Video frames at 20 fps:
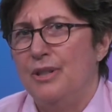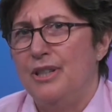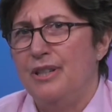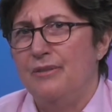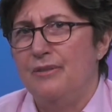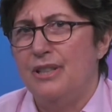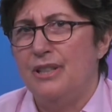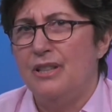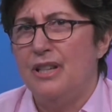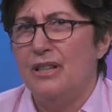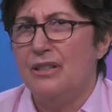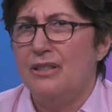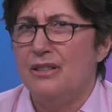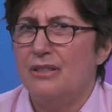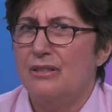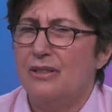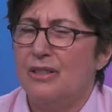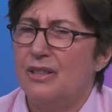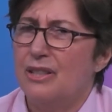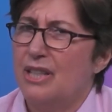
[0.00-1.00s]
if it
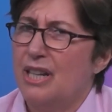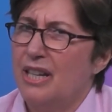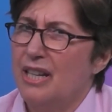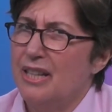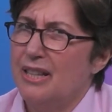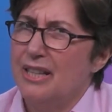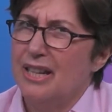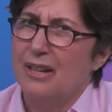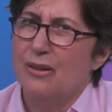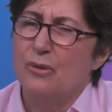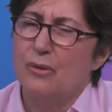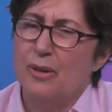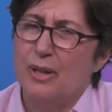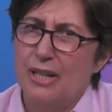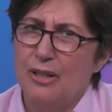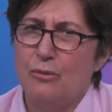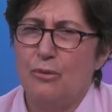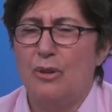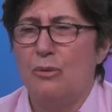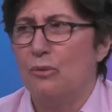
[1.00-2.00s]
doesn't stay in that
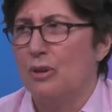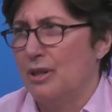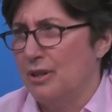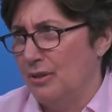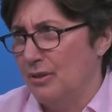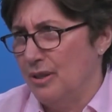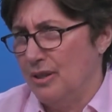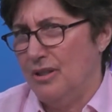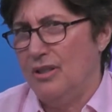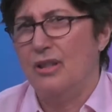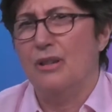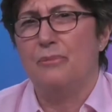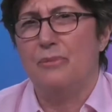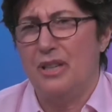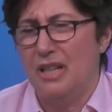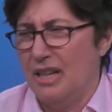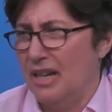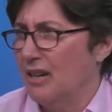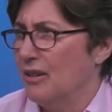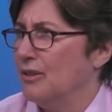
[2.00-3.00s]
range, we wonder is
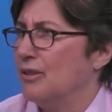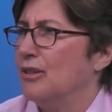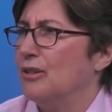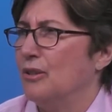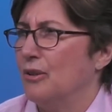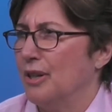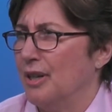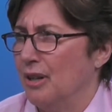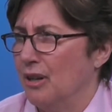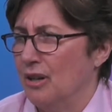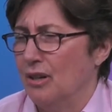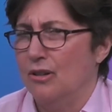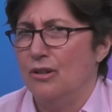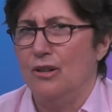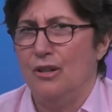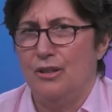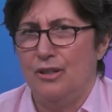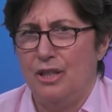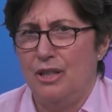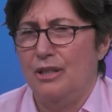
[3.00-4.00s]
something else going on
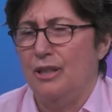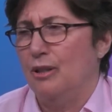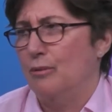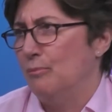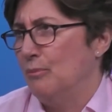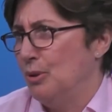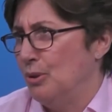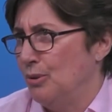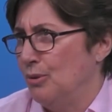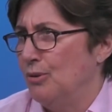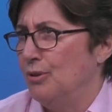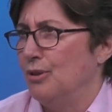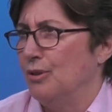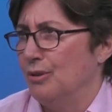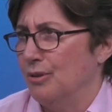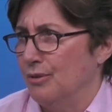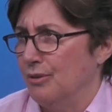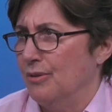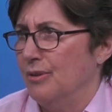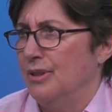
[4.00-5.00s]
causing the moods
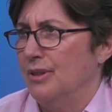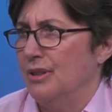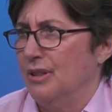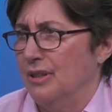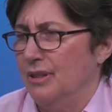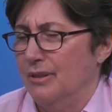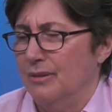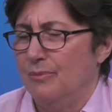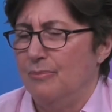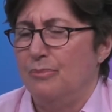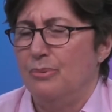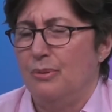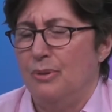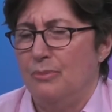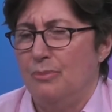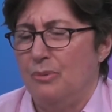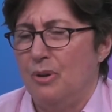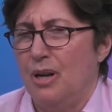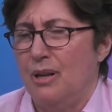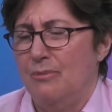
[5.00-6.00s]
or uh,
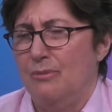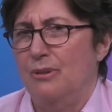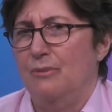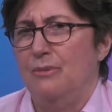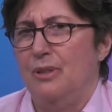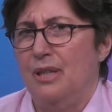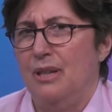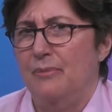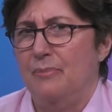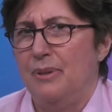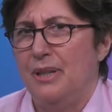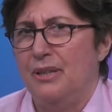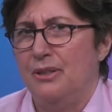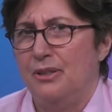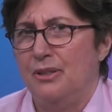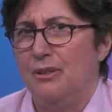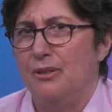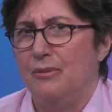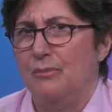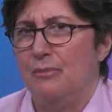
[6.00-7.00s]
problems that
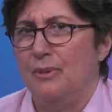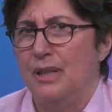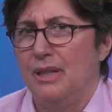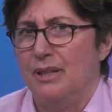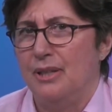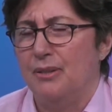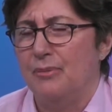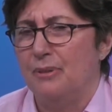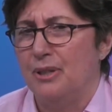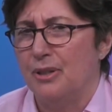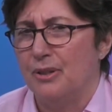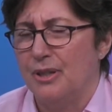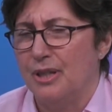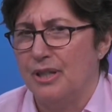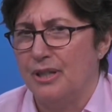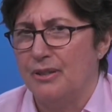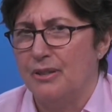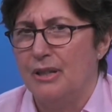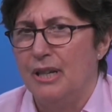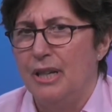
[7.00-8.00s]
patients may
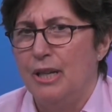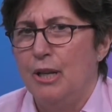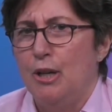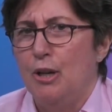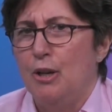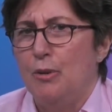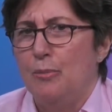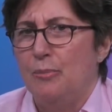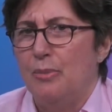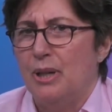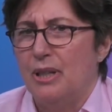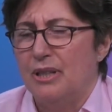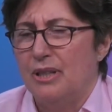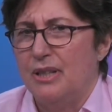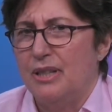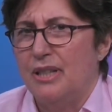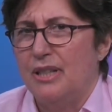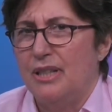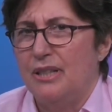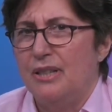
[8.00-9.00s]
experience. But
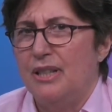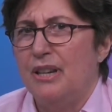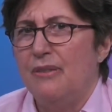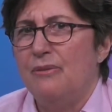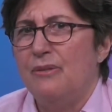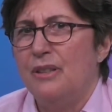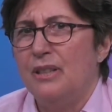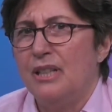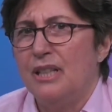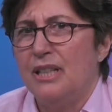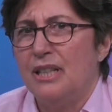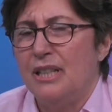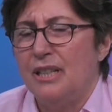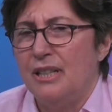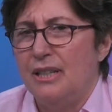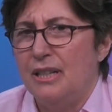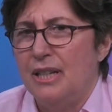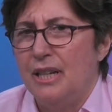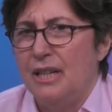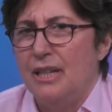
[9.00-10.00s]
it
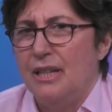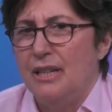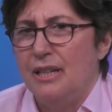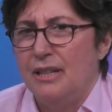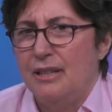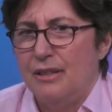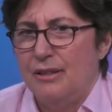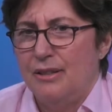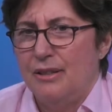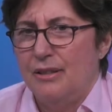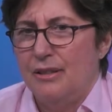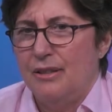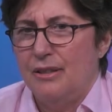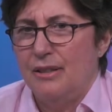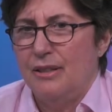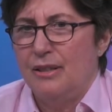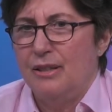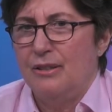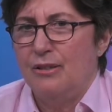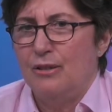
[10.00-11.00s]
definitely, it's
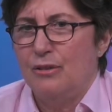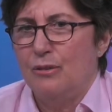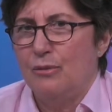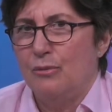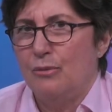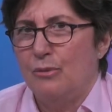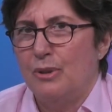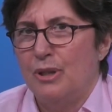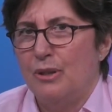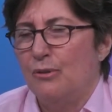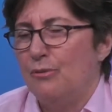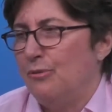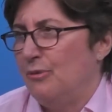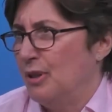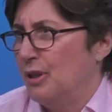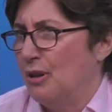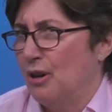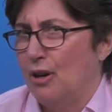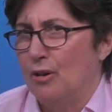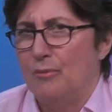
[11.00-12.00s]
it's a real
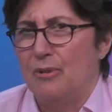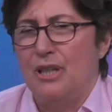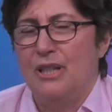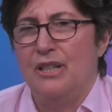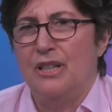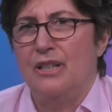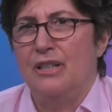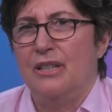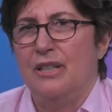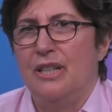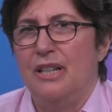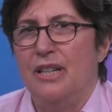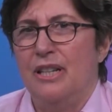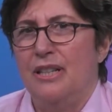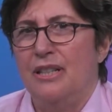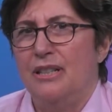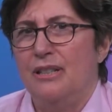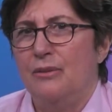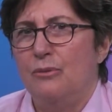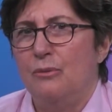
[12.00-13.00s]
phenomena,
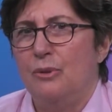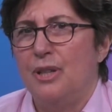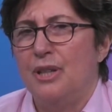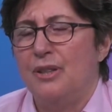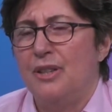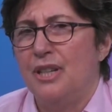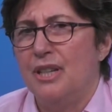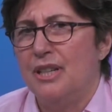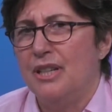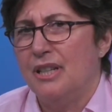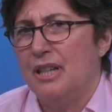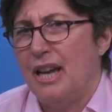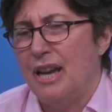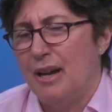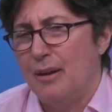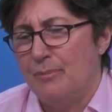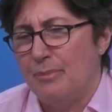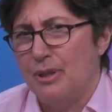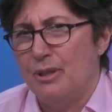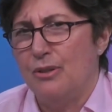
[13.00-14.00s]
and yes. we think it
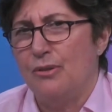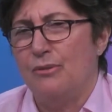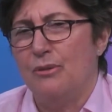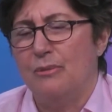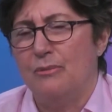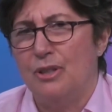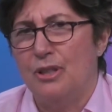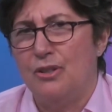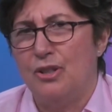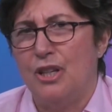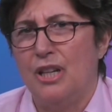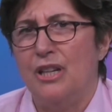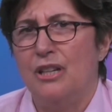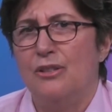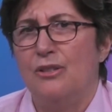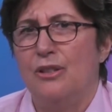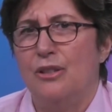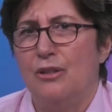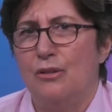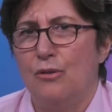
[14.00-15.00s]
happens from the
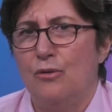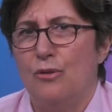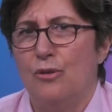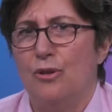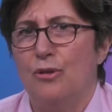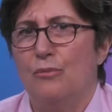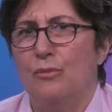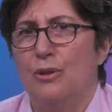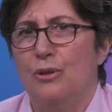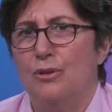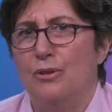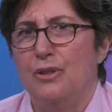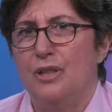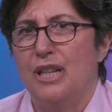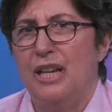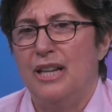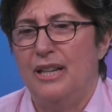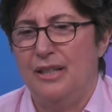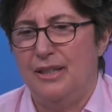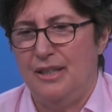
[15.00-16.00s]
change in the hormones
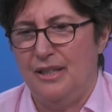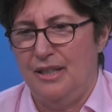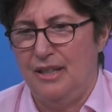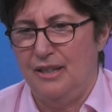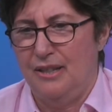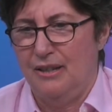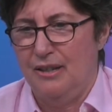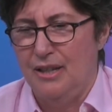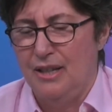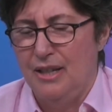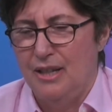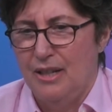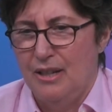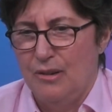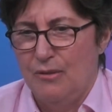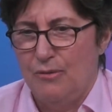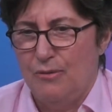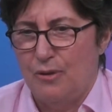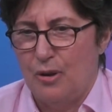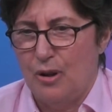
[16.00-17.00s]
as the
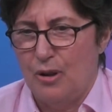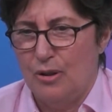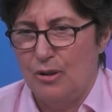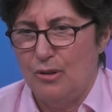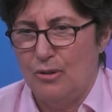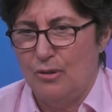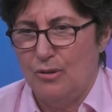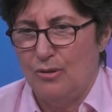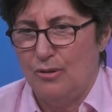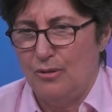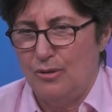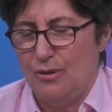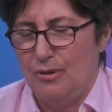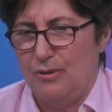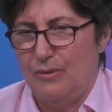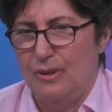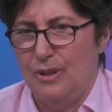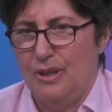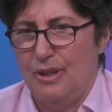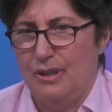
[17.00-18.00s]
follicles
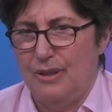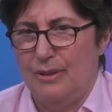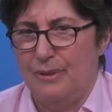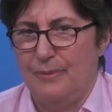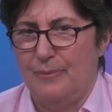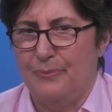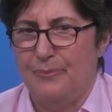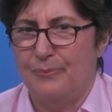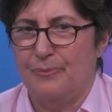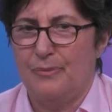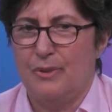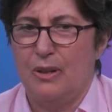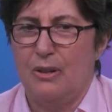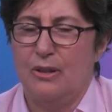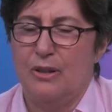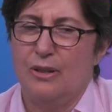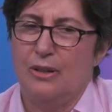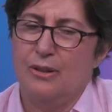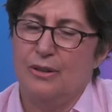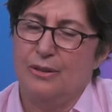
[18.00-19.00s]
um,
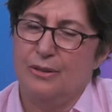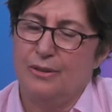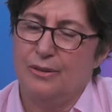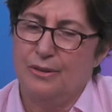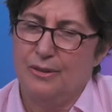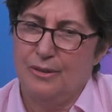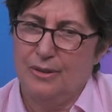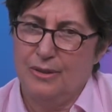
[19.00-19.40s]
are